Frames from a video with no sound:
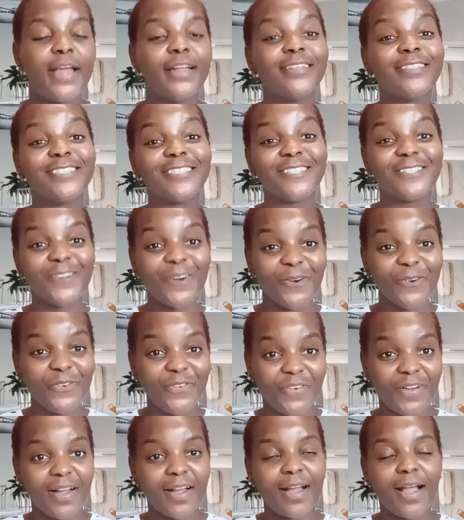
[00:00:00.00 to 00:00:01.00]
so
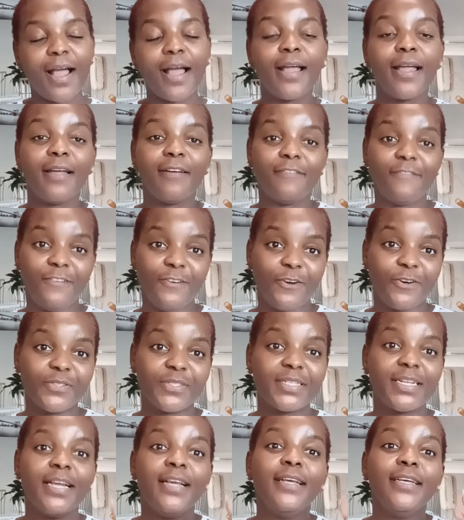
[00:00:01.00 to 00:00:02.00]
far, I have
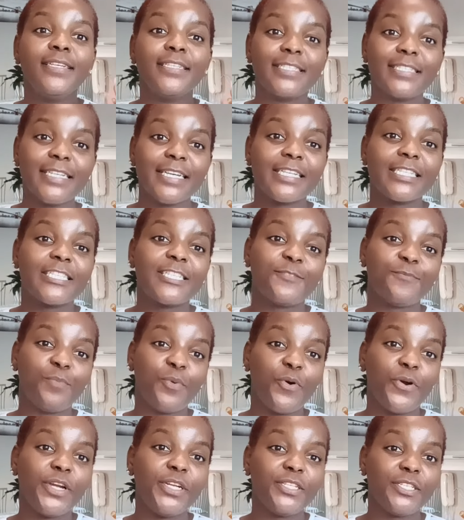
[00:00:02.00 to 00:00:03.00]
lost
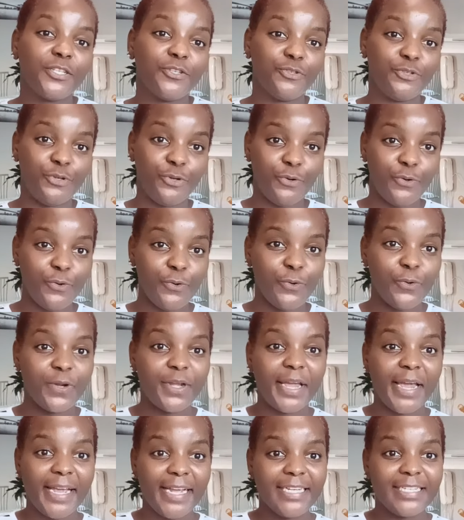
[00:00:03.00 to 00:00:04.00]
6.2
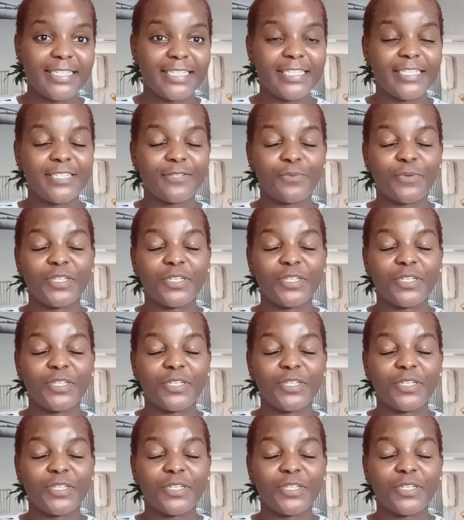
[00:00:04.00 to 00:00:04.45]
kgs,